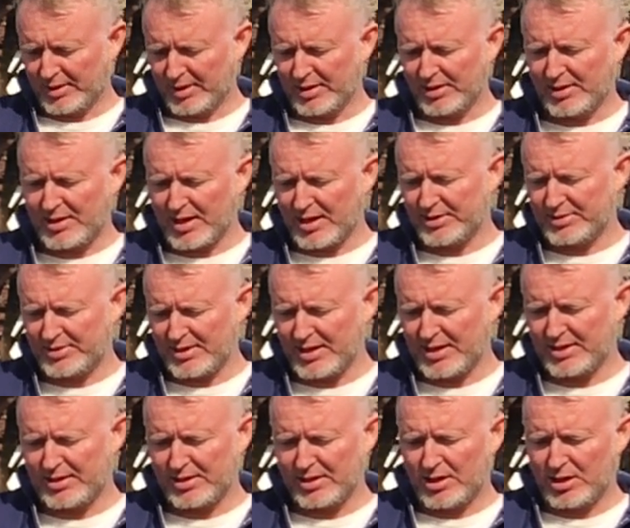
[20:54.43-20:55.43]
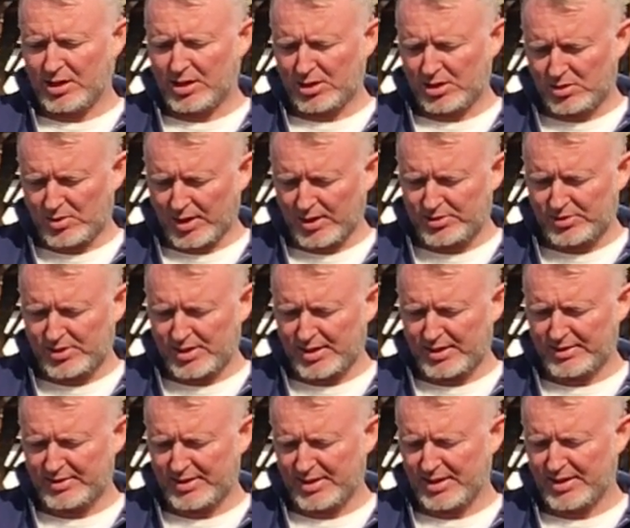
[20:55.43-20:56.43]
in-content,
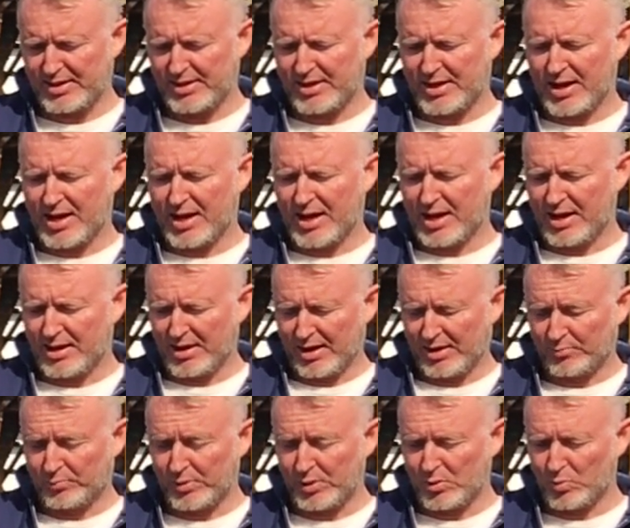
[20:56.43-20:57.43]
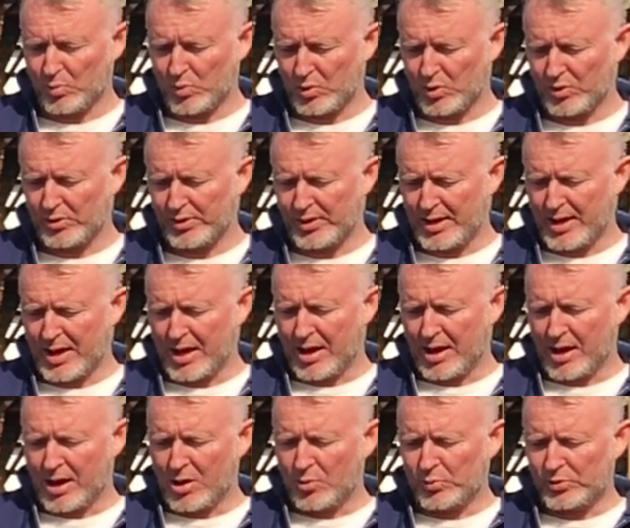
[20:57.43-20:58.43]
cross-content, and real-world,
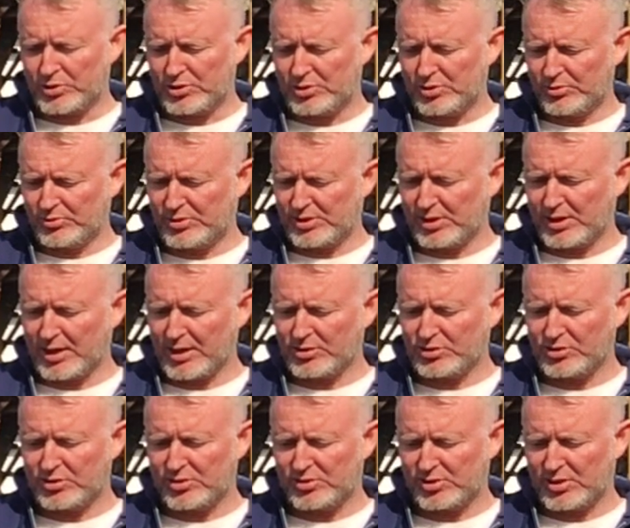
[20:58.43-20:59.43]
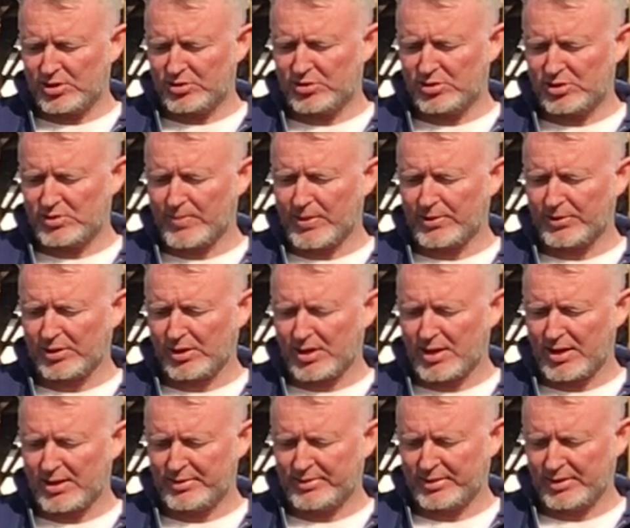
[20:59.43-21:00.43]
when students engage in discussions about the
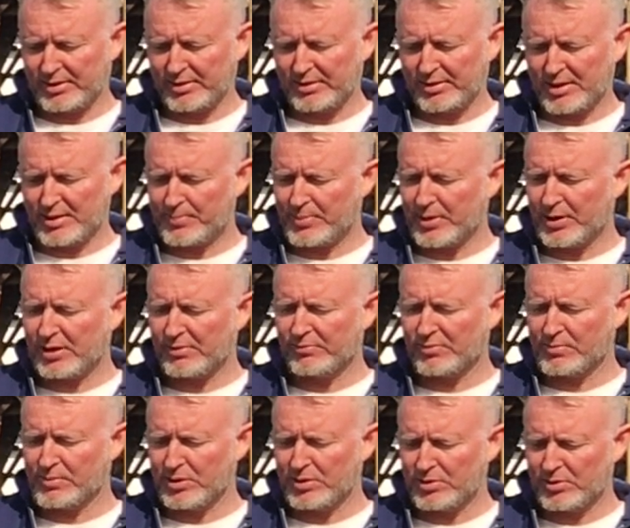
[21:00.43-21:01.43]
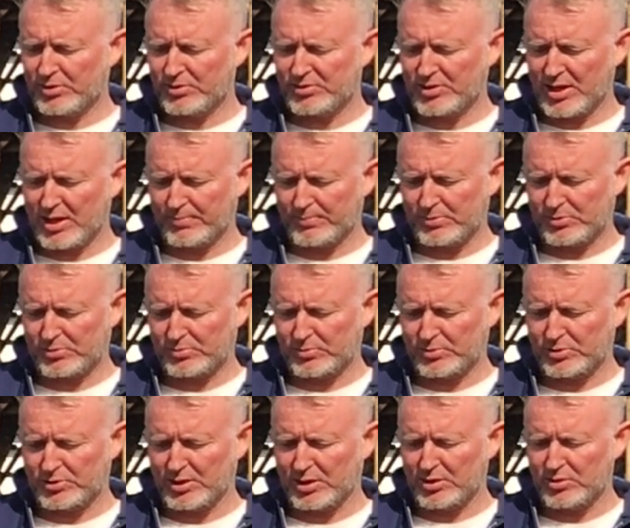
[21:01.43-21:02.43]
content, they bring in familiar examples
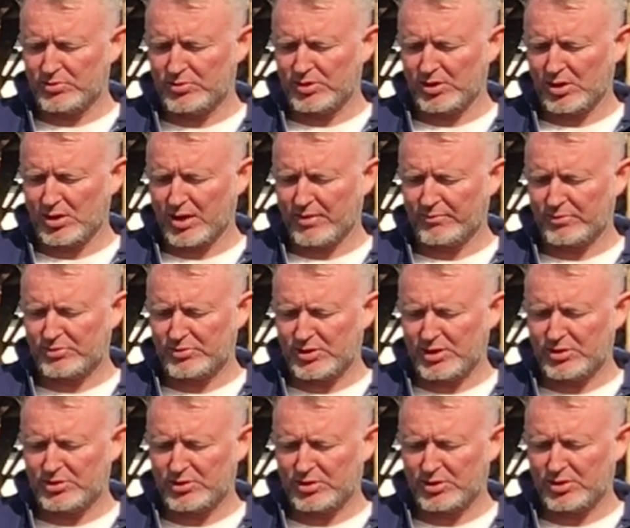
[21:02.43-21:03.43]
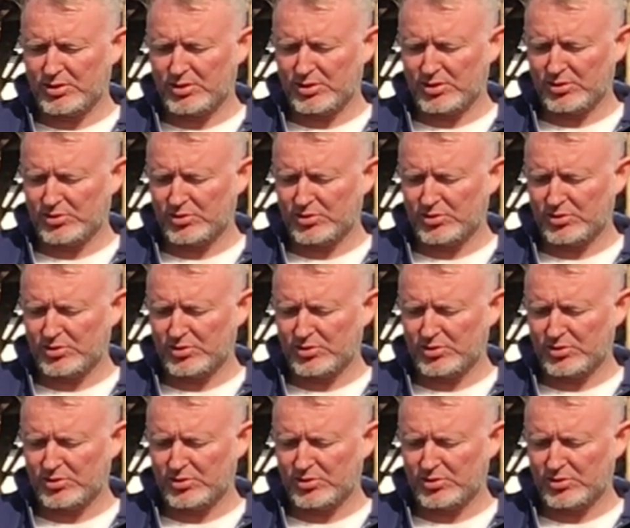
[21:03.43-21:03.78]
which they use in conversation to